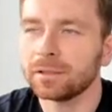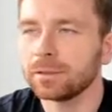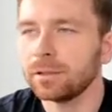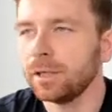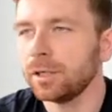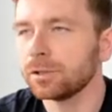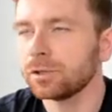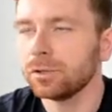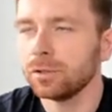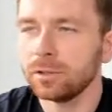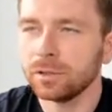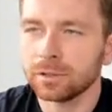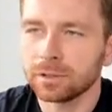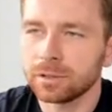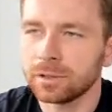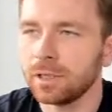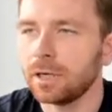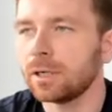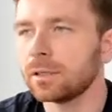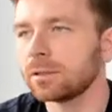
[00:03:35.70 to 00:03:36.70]
actually
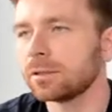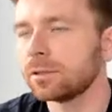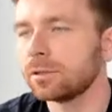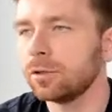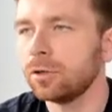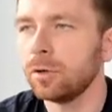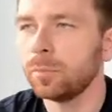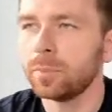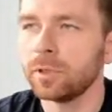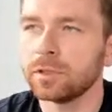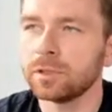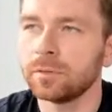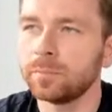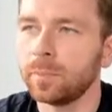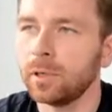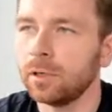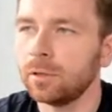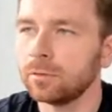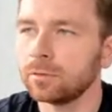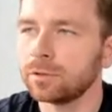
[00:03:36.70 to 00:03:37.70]
start, stop, and
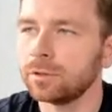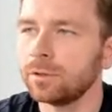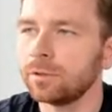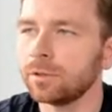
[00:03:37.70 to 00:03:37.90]
pause the